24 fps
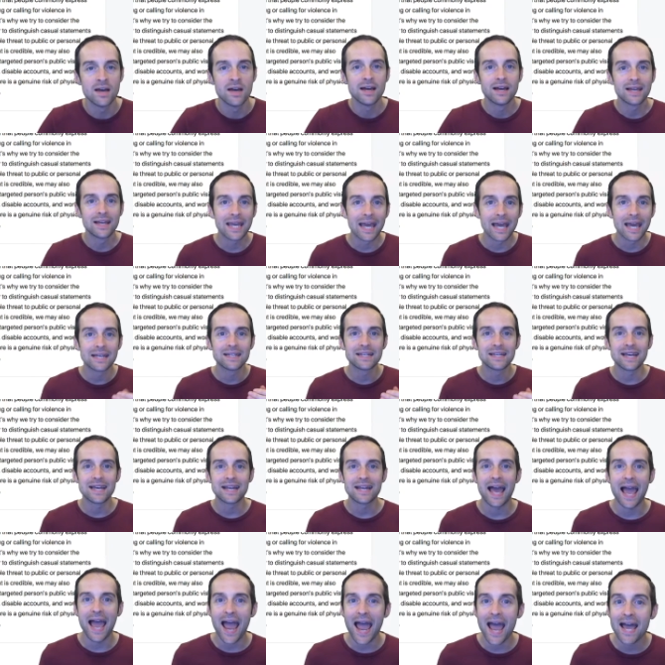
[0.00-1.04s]
can get
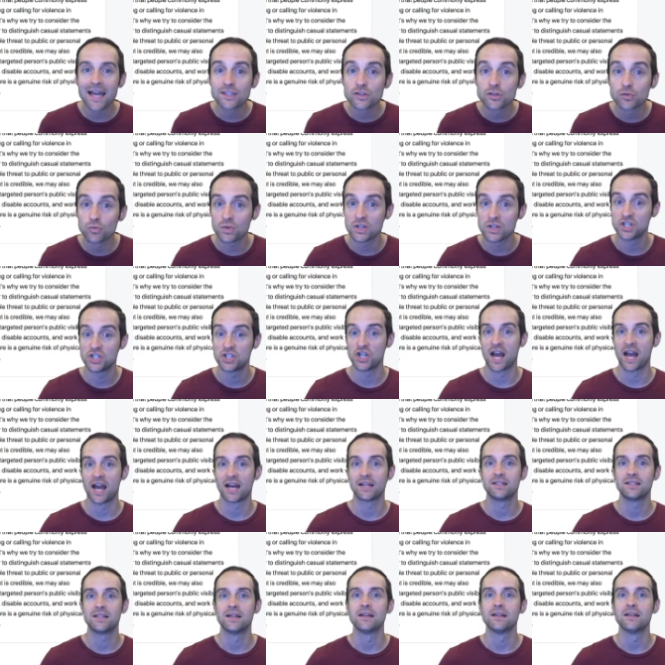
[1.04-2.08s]
ads
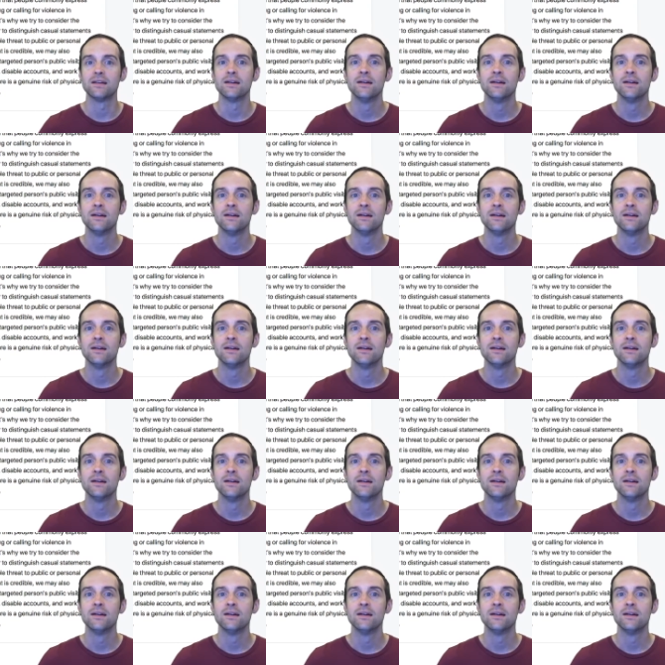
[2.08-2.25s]
rejected.